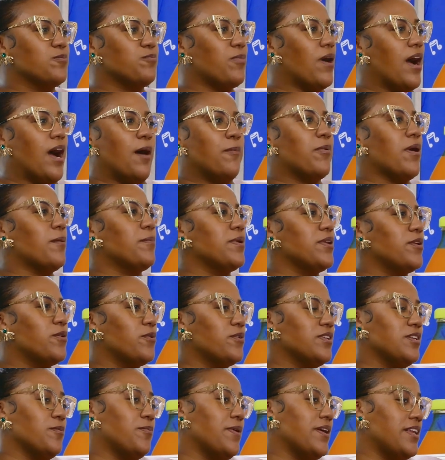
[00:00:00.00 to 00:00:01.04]
I probably
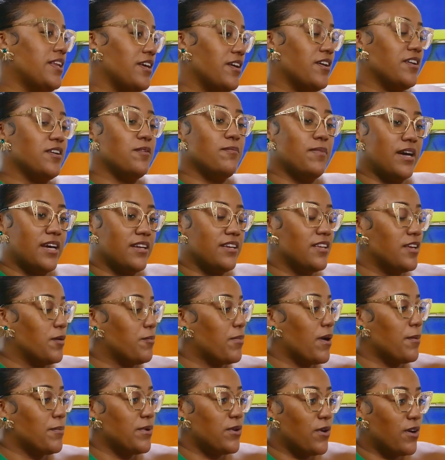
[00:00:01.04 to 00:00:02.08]
don't, depending on the man, you
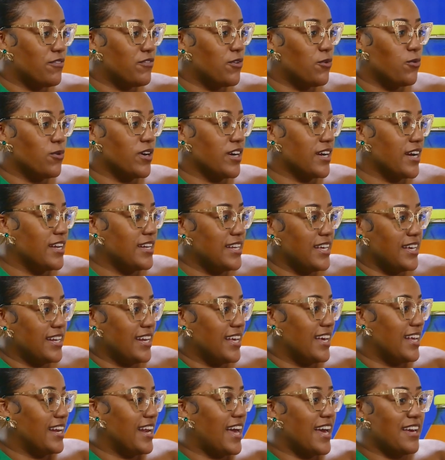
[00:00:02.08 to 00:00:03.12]
probably don't have to work a day in
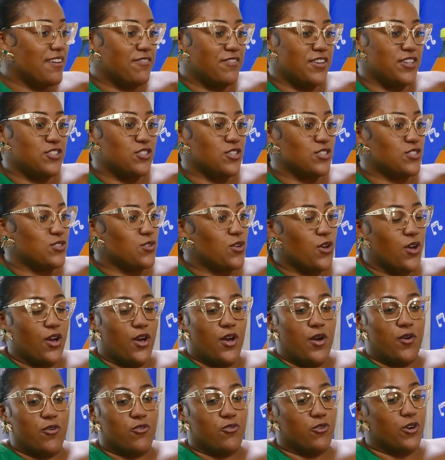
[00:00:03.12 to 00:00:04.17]
your life. You just
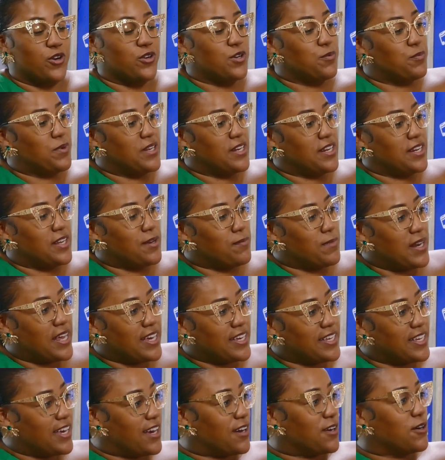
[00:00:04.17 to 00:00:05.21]
rear the pin of them
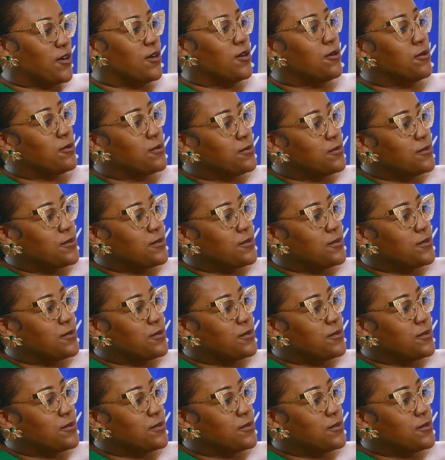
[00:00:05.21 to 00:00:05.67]
like you're a cow.